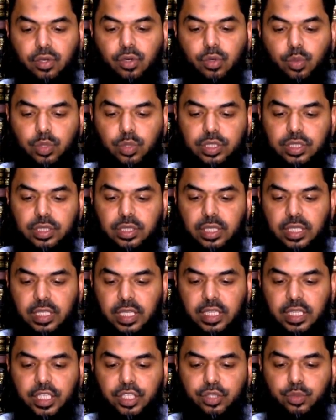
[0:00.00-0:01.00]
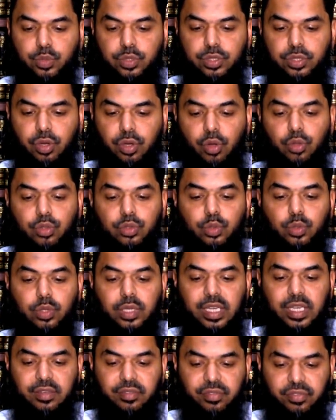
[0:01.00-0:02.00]
who was, then this was also
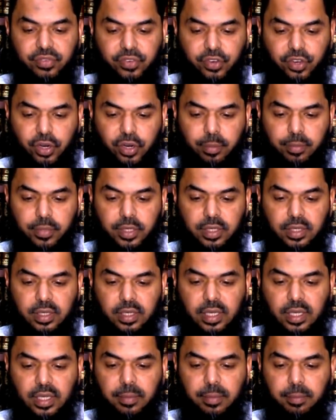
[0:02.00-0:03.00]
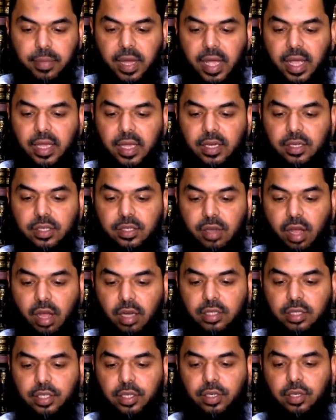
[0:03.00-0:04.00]
confirmed by
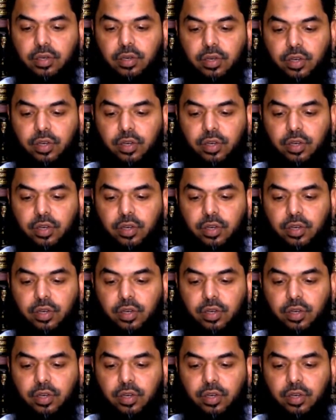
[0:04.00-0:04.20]
Dr.